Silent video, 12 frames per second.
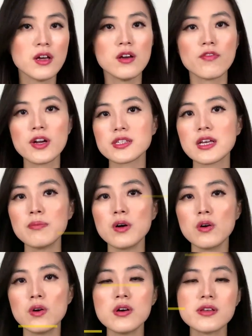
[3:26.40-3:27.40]
For
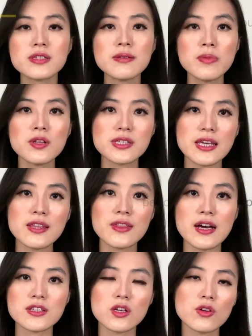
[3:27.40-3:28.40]
example, simply saying
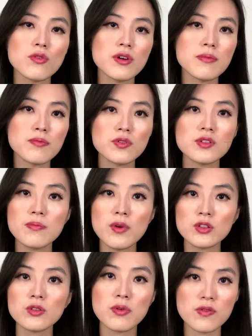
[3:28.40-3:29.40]
that you improved
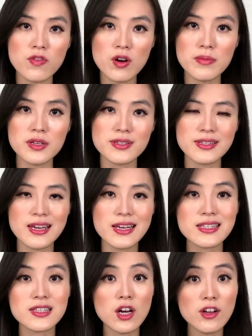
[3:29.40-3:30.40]
model performance
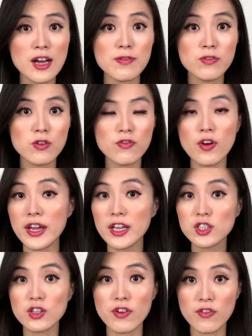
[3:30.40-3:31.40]
is not helpful for an
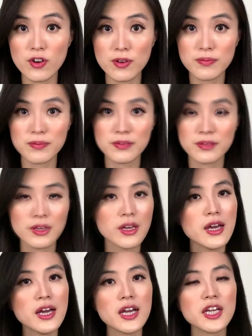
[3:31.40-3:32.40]
interviewer.
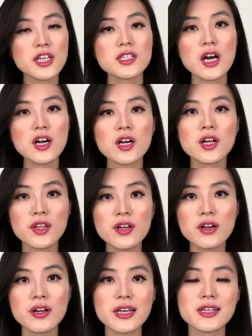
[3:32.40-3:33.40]
It is
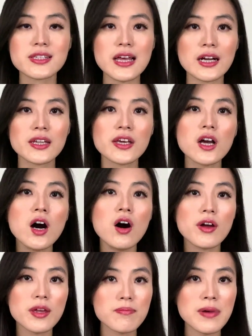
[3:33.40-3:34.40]
unclear exactly how
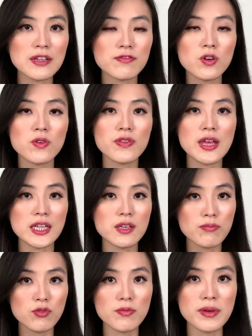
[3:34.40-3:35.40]
impactful that
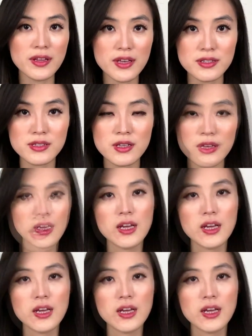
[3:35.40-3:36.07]
improvement is.